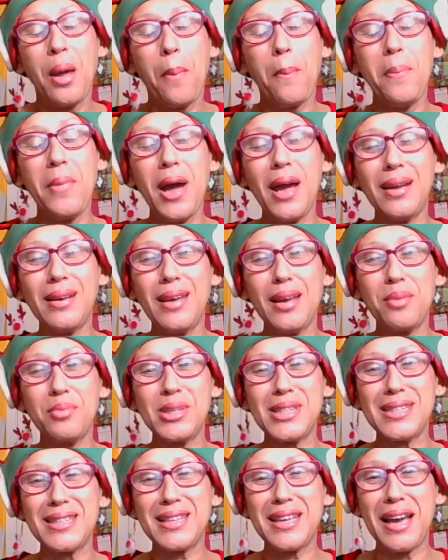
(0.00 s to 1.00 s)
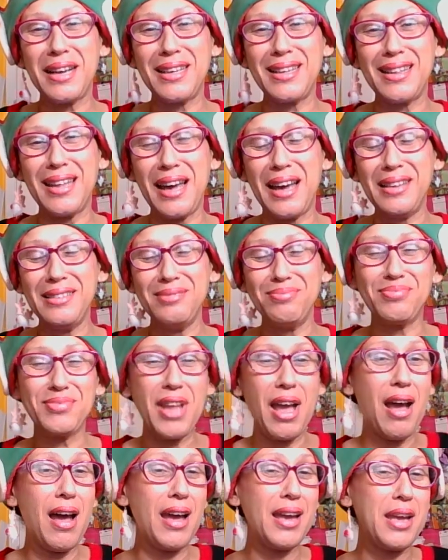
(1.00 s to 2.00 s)
my name is Caridad.
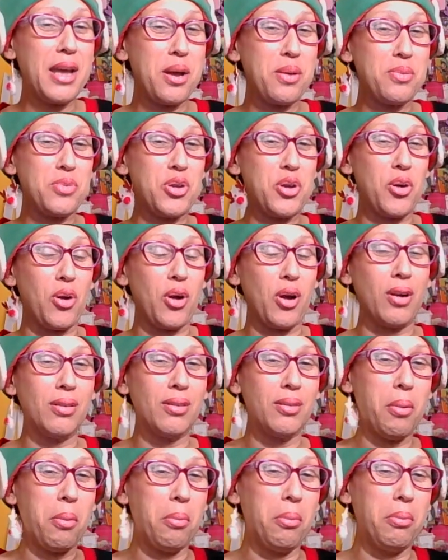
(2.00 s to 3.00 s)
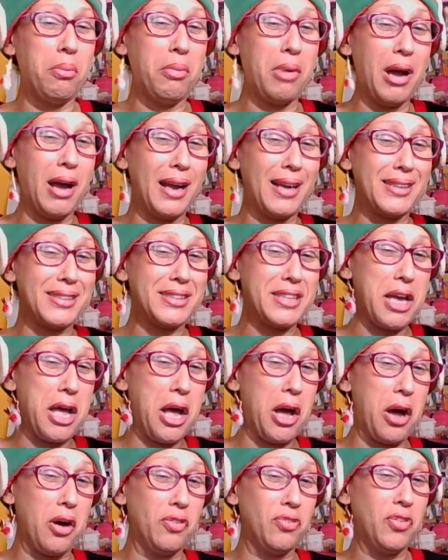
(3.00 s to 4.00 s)
I am your Mind
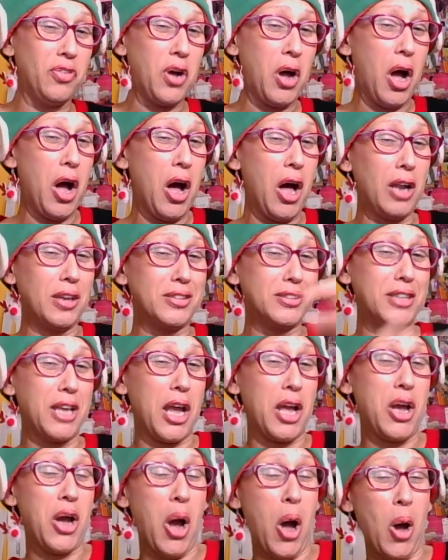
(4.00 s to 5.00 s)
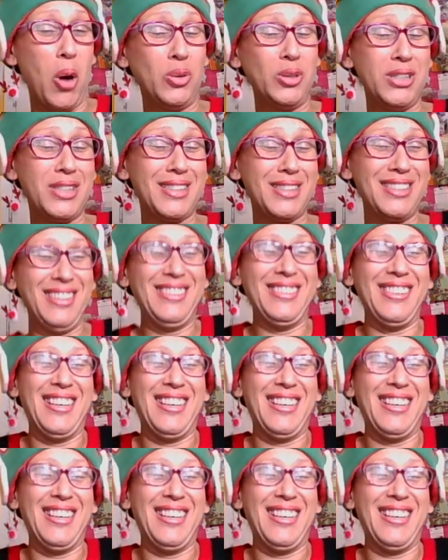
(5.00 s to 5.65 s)
Elf holiday host.